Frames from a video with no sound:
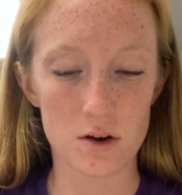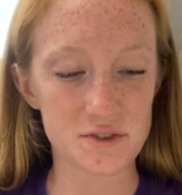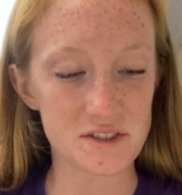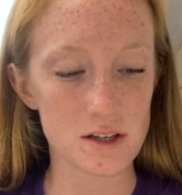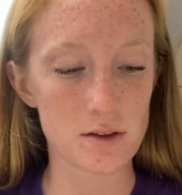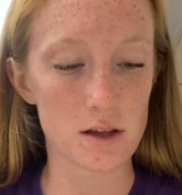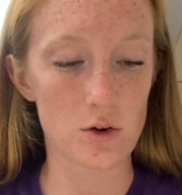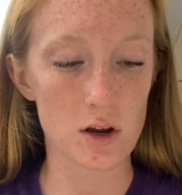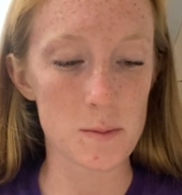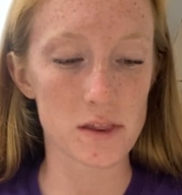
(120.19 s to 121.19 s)
are still the
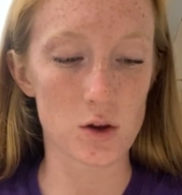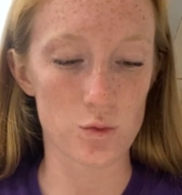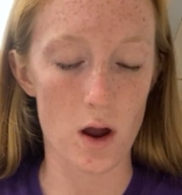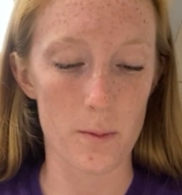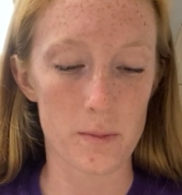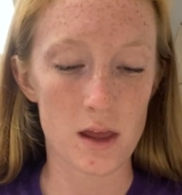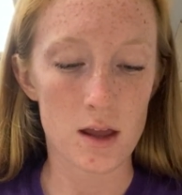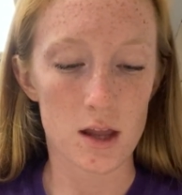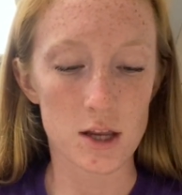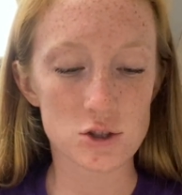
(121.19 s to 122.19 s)
cream of the crop.
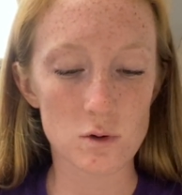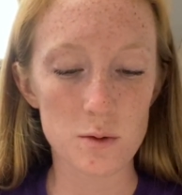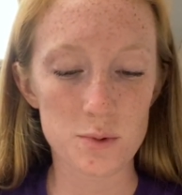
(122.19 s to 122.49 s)
Each one